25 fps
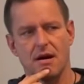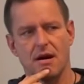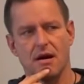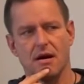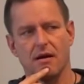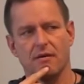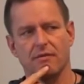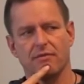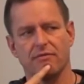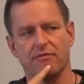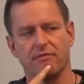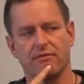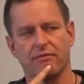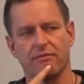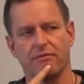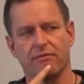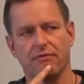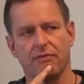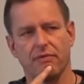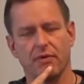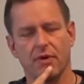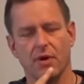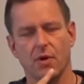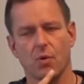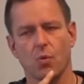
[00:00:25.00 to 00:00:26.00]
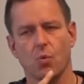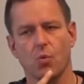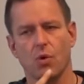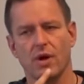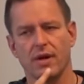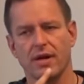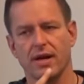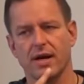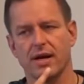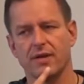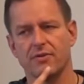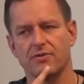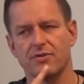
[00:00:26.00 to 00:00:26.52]
of
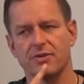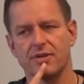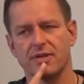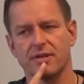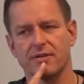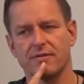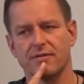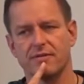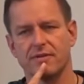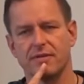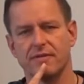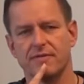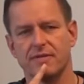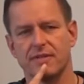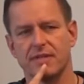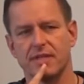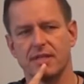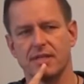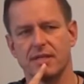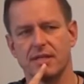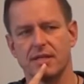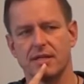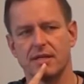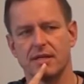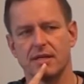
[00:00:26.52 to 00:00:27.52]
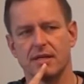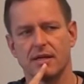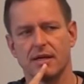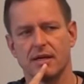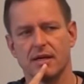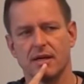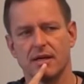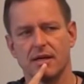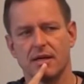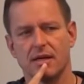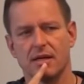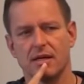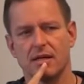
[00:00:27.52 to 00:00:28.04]
115,
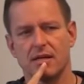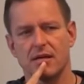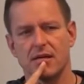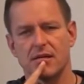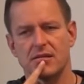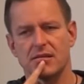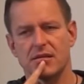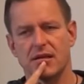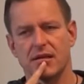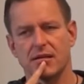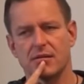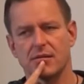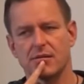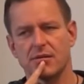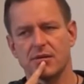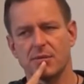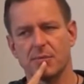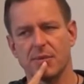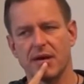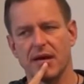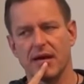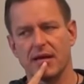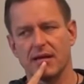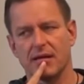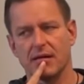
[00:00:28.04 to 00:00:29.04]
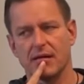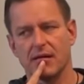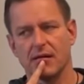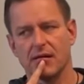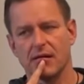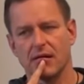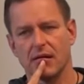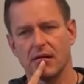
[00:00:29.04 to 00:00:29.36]
is that good or bad?